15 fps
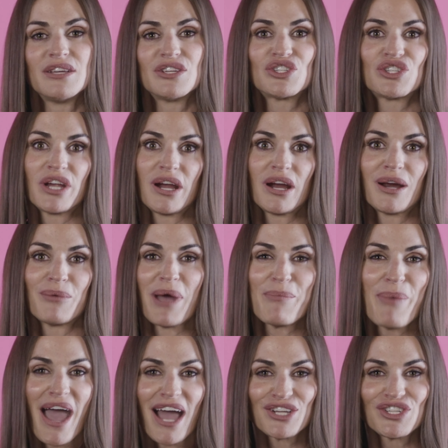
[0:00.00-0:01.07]
share my
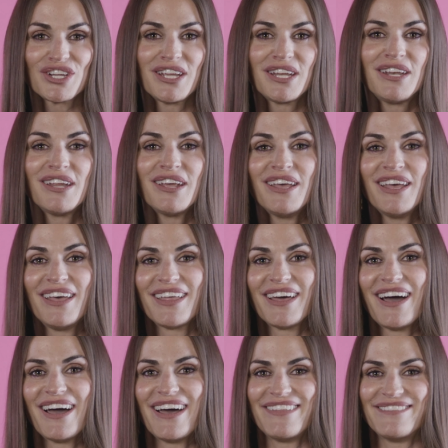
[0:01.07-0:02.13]
passion
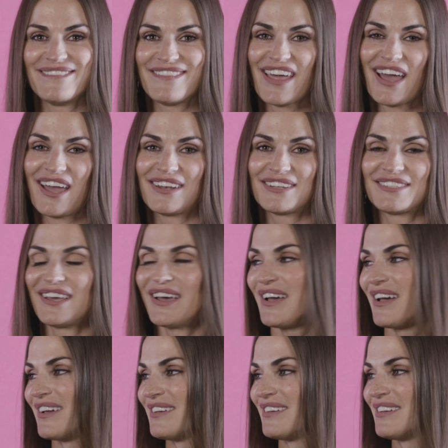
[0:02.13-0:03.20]
and um, that
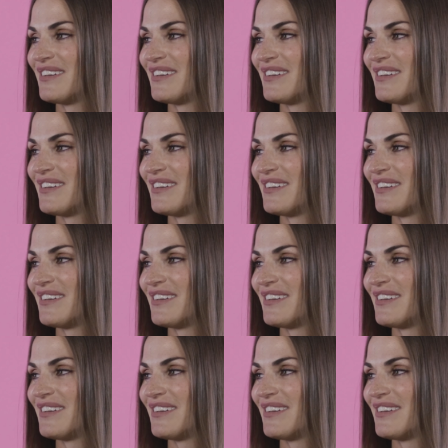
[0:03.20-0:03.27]
uh,